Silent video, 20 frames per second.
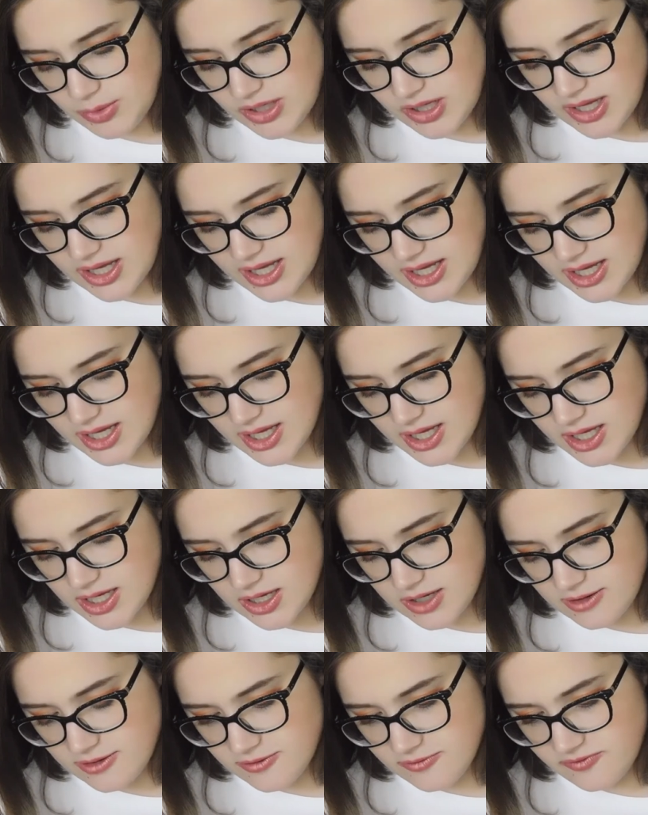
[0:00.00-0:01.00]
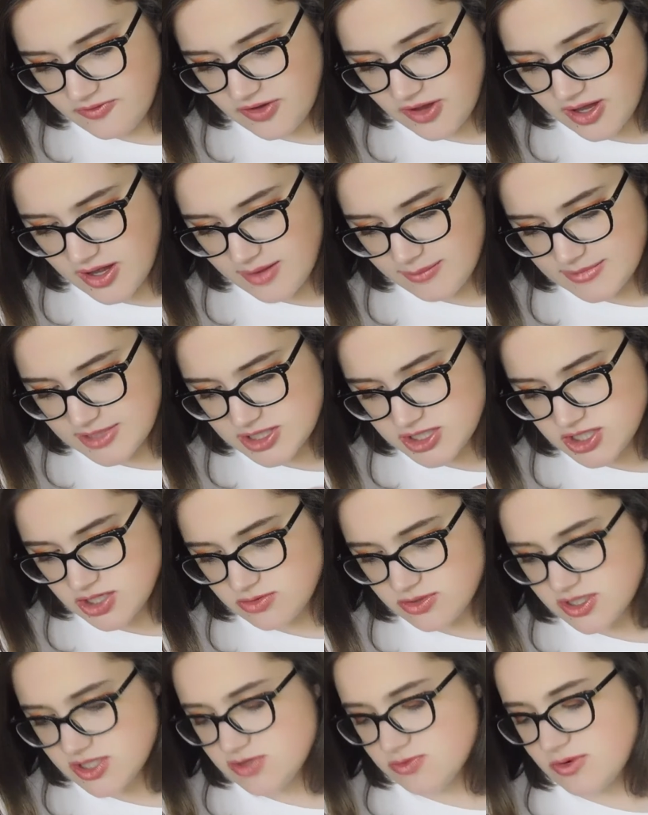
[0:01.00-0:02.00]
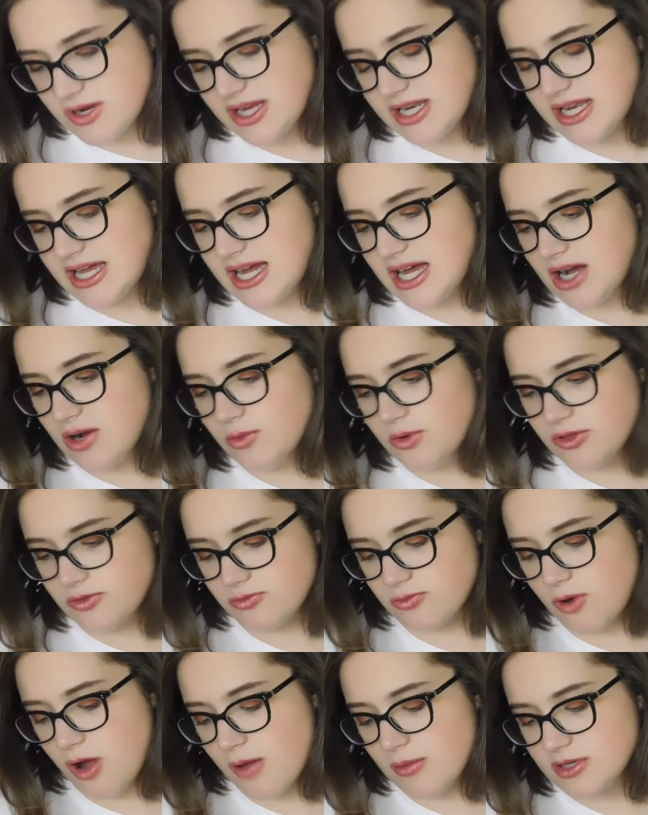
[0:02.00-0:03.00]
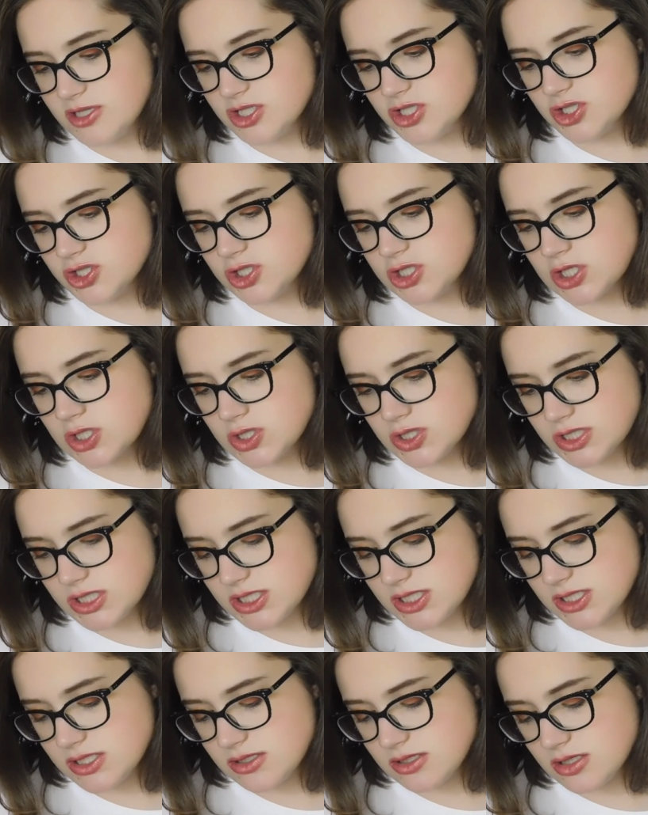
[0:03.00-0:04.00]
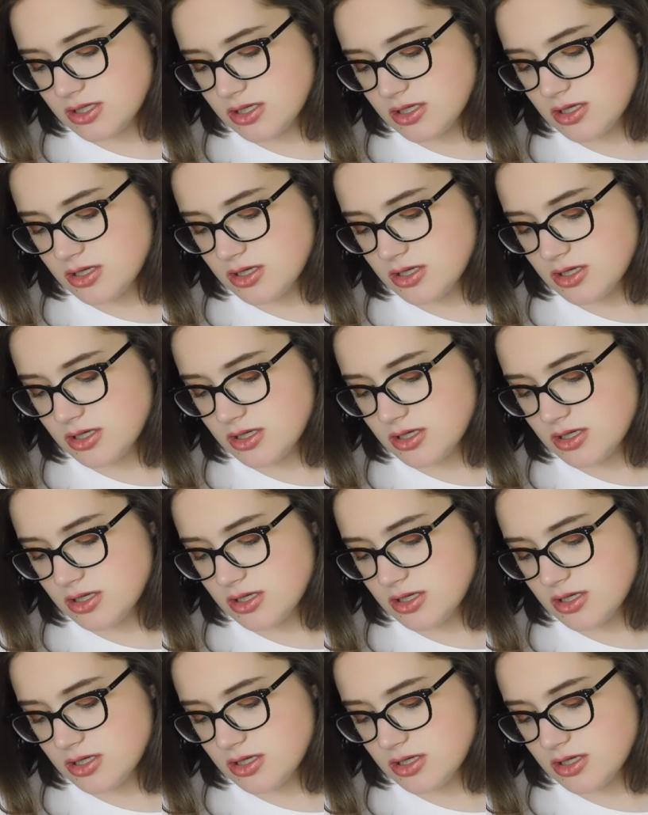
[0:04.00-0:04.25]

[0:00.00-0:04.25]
We have Nick Jonas right now with Robin Schultz.